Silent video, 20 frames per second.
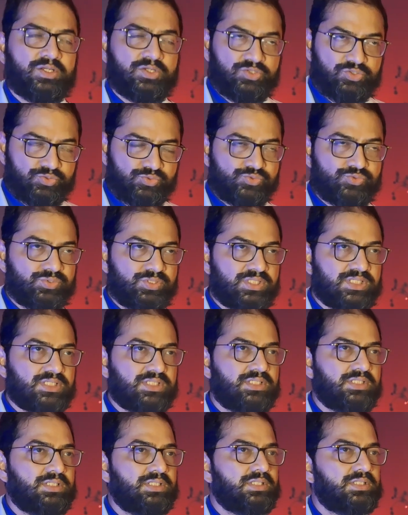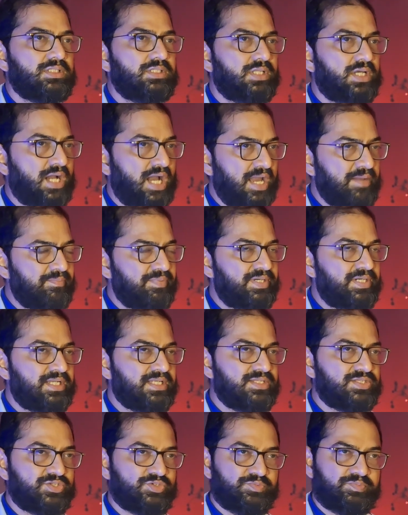Usually, the
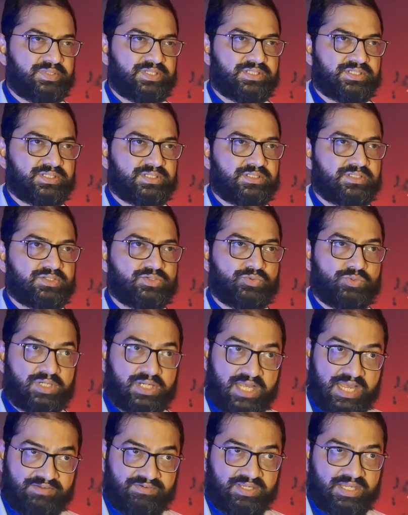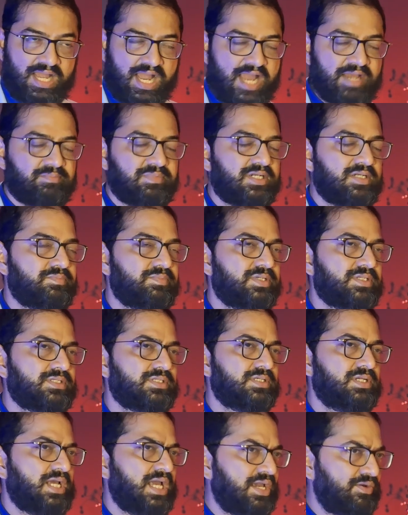hypertensive patients who are having high blood
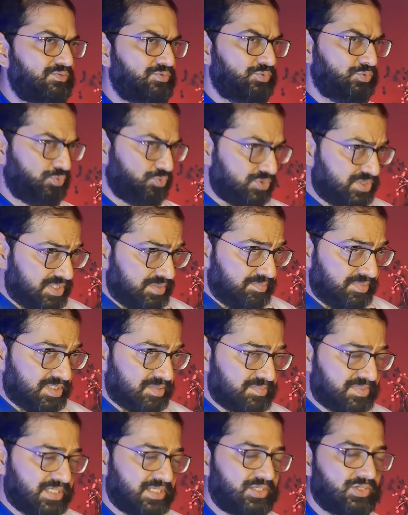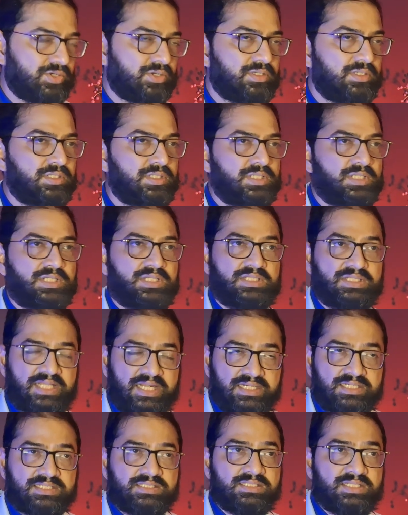pressure have no symptoms at all.
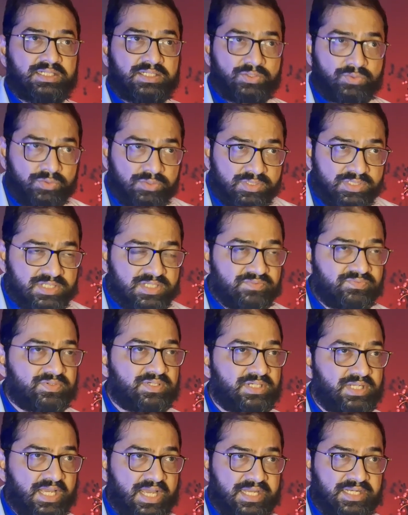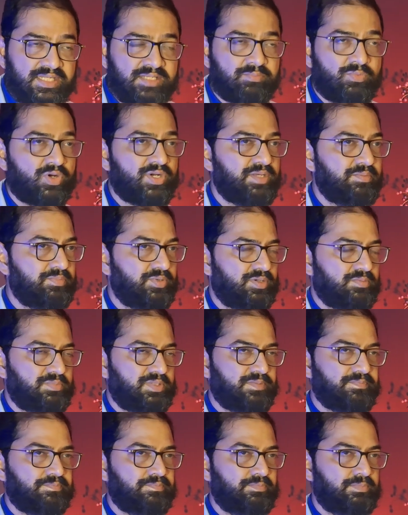That is, they don't suffer any body
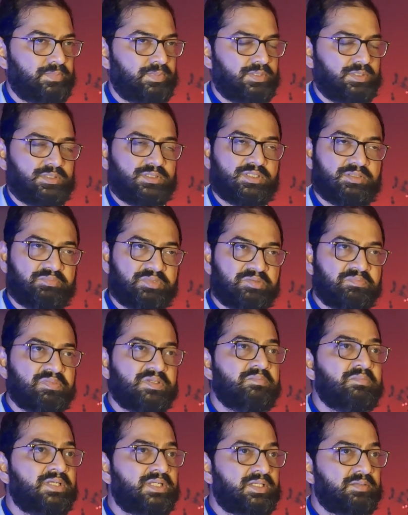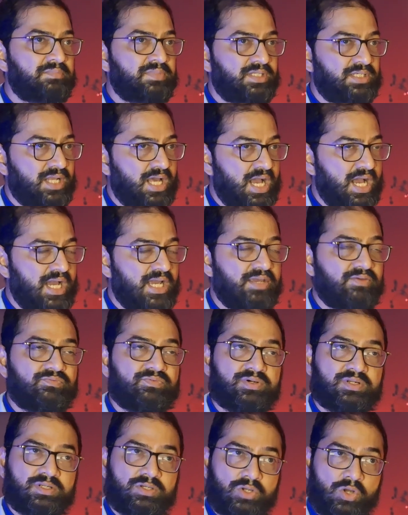problem. The BP may remain high
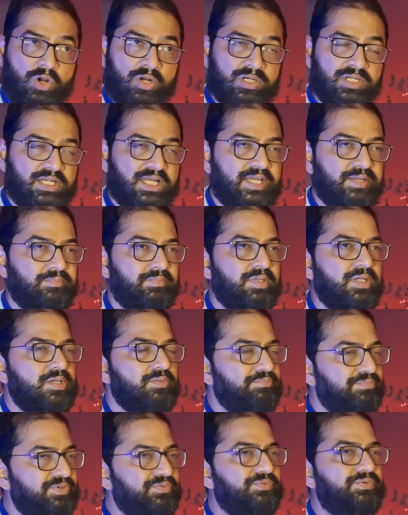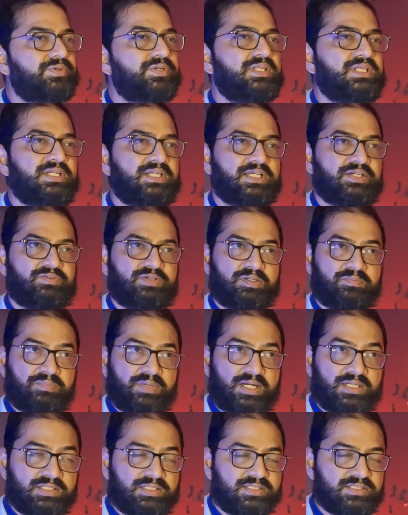for a long time before they develop
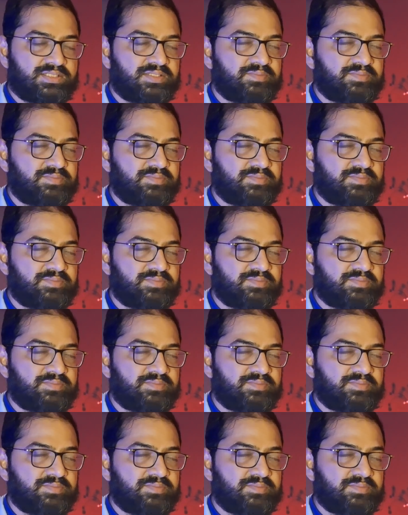other